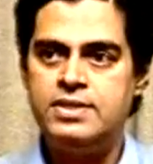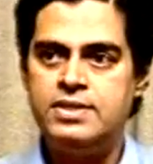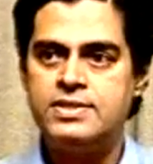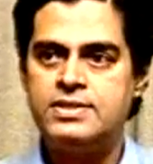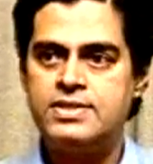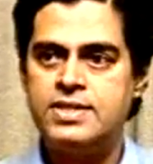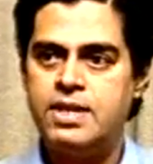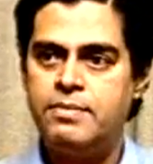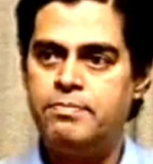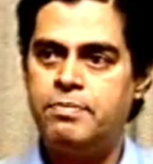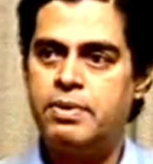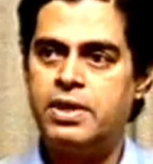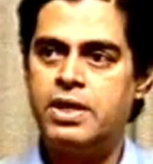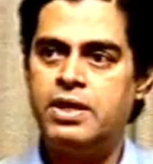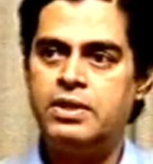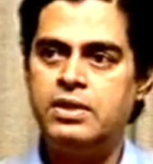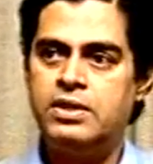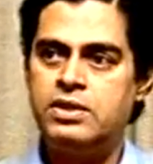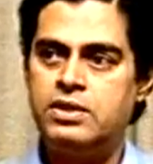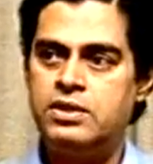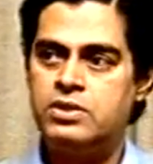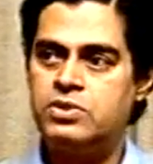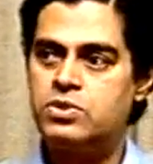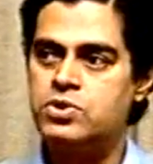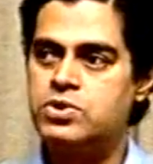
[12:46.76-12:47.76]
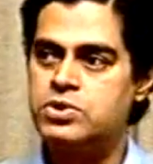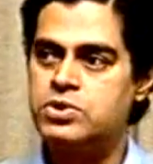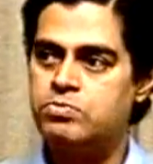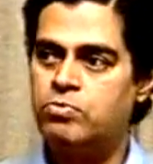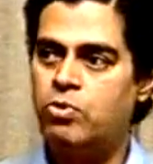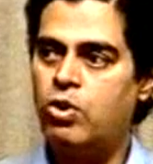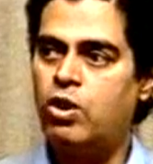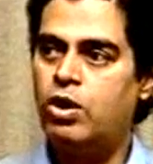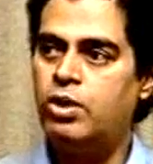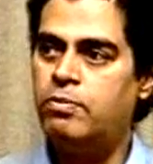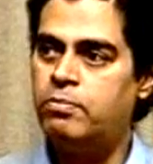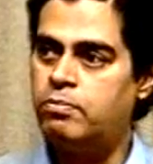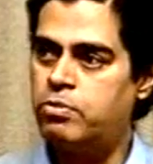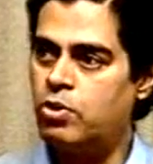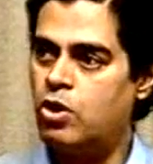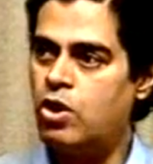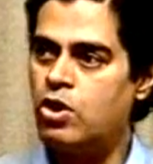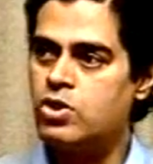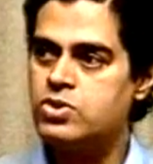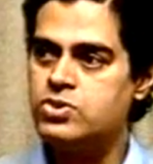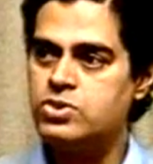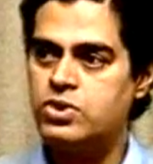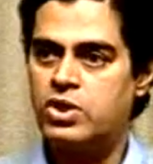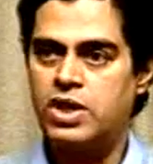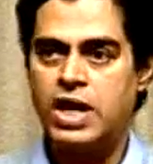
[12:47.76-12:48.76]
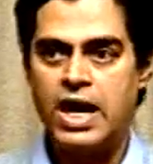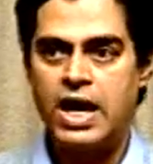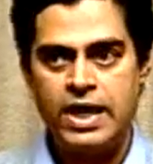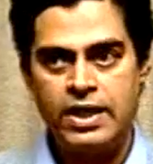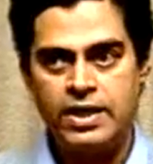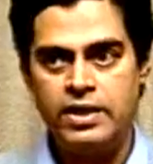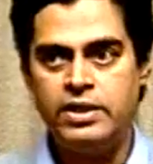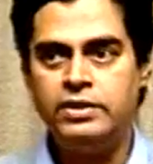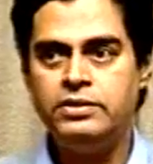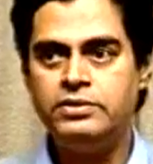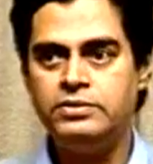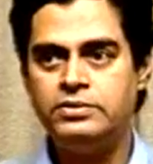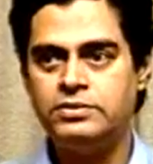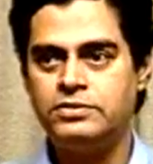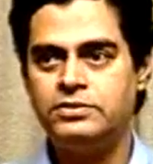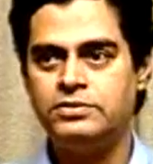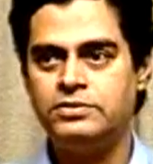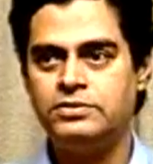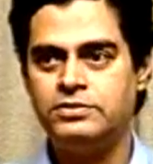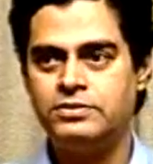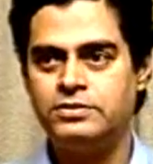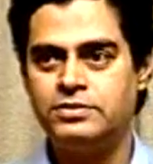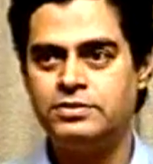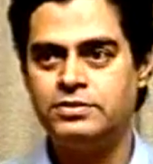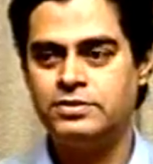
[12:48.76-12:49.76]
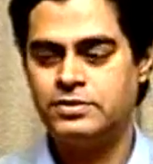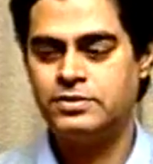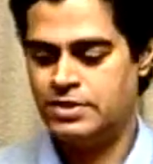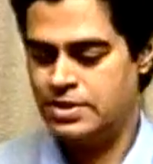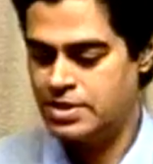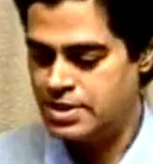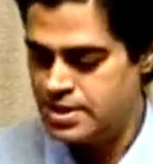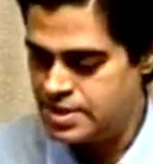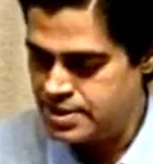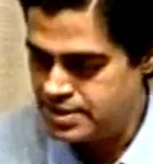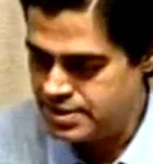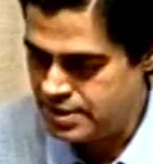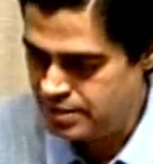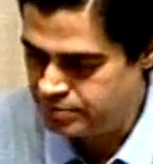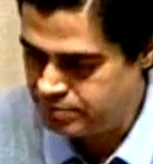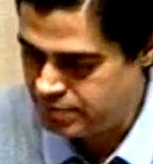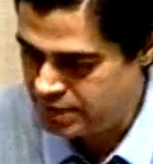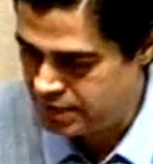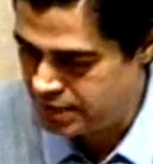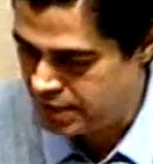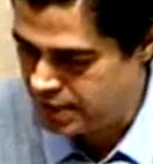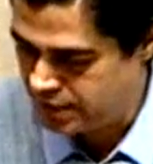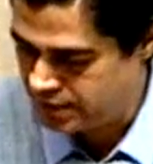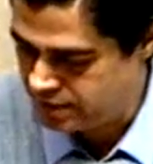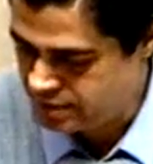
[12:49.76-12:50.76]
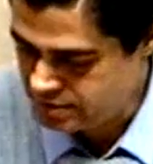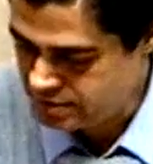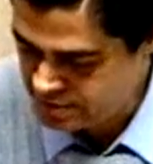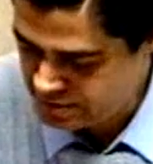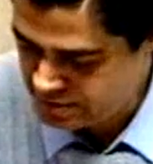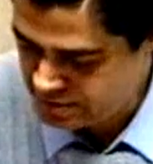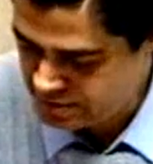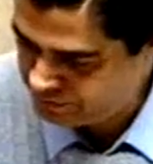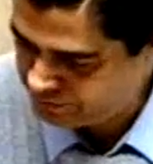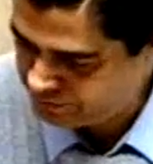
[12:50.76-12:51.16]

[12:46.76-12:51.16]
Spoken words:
separated into small blocks or islands, something like this.